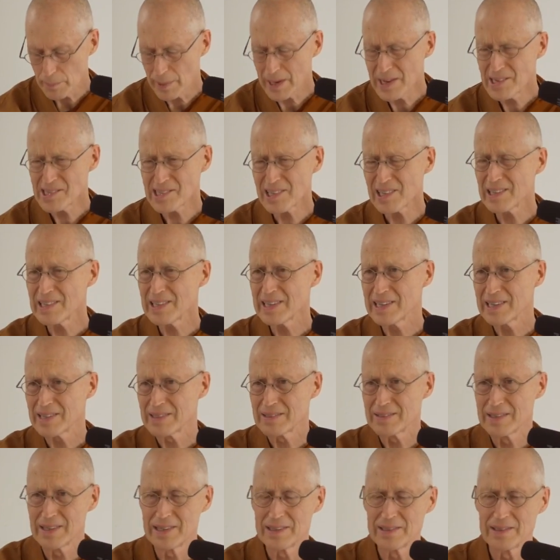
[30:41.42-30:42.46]
basically,
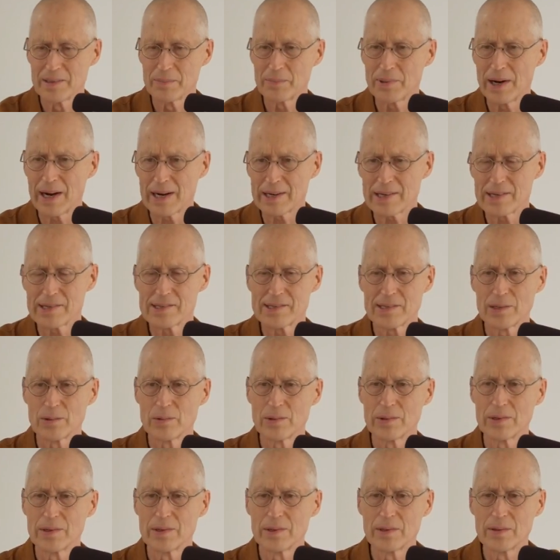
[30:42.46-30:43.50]
in, in the practice that
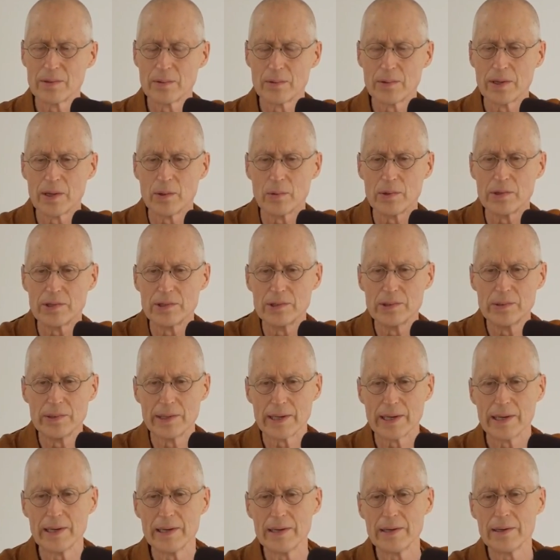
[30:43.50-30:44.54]
we're that we're
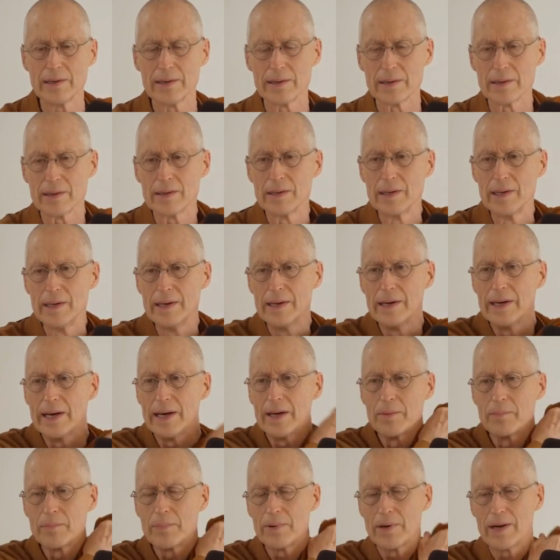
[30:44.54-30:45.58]
doing here,
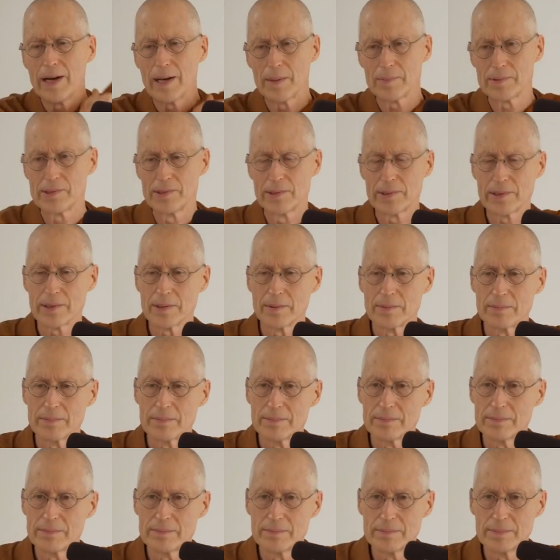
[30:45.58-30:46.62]
and perhaps you can
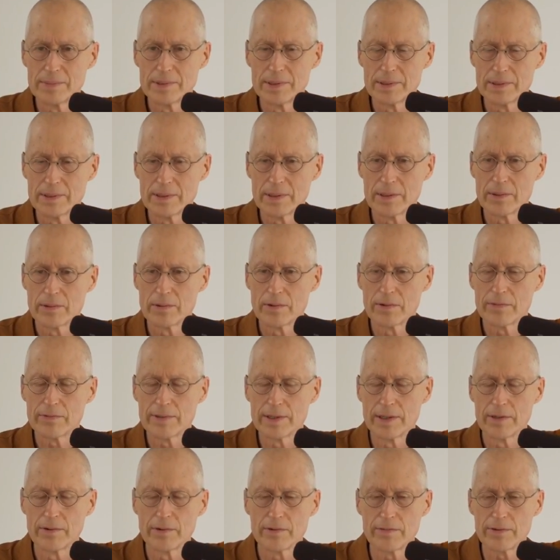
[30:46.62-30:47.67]
you know
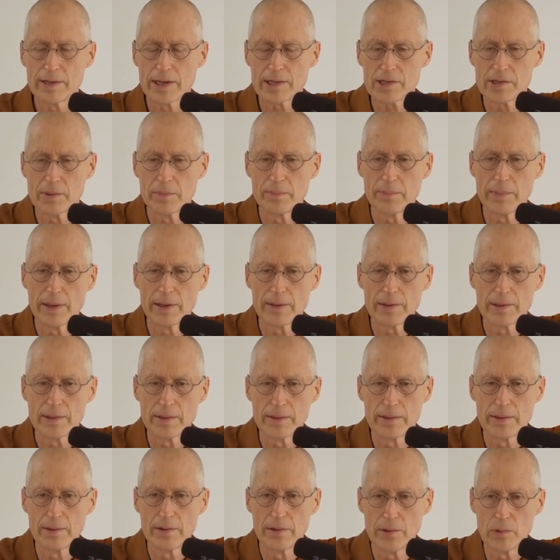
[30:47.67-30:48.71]
in reflection bear
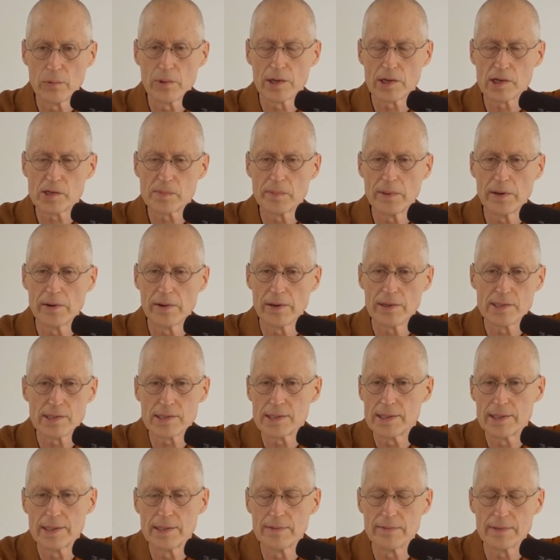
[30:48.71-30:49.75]
your own experience
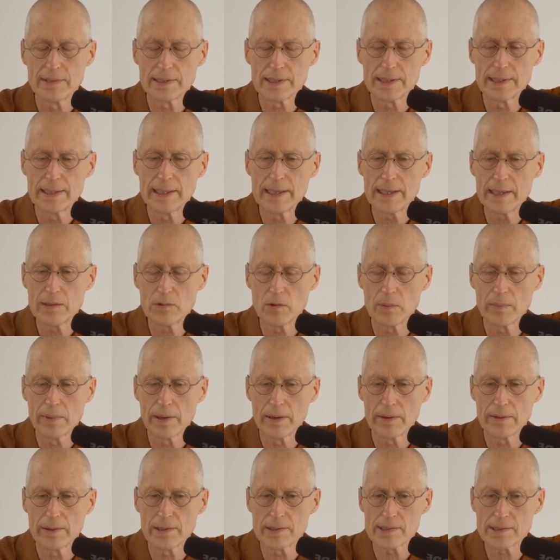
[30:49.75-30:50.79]
to even today will
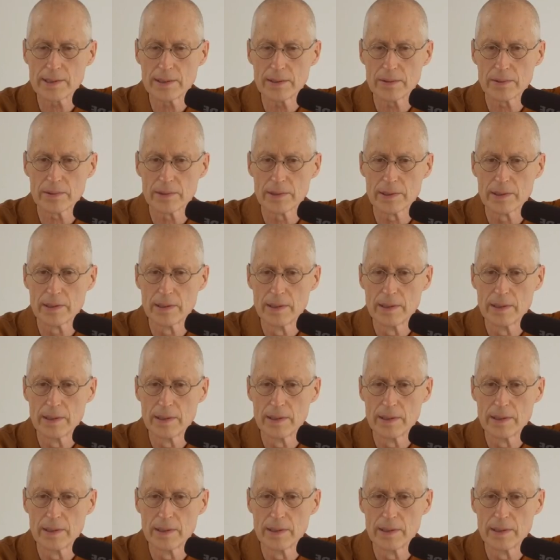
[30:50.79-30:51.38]
bear this out